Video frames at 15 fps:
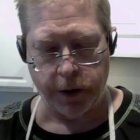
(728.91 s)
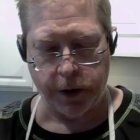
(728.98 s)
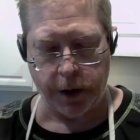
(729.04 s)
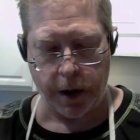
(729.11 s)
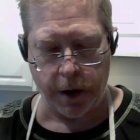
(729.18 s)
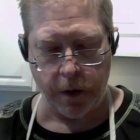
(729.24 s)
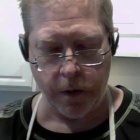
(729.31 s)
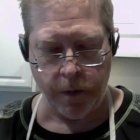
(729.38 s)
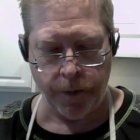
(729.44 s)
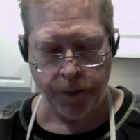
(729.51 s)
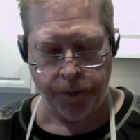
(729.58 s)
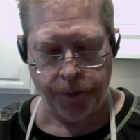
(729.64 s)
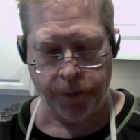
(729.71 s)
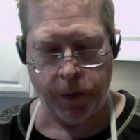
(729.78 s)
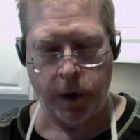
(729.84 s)
So,
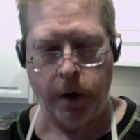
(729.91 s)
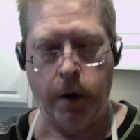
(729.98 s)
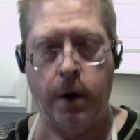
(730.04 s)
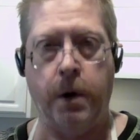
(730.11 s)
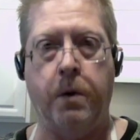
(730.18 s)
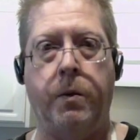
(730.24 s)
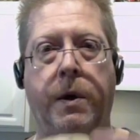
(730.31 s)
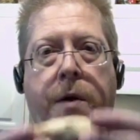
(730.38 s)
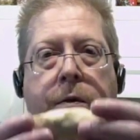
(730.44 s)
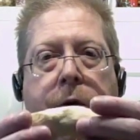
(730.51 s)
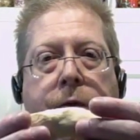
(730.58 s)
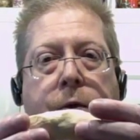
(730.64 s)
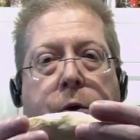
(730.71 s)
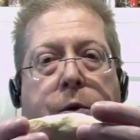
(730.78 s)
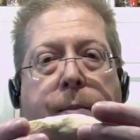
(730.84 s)
we have our
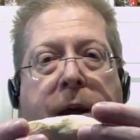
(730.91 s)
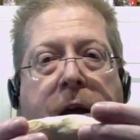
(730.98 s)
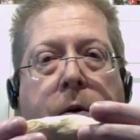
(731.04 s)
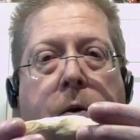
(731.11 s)
first bagel.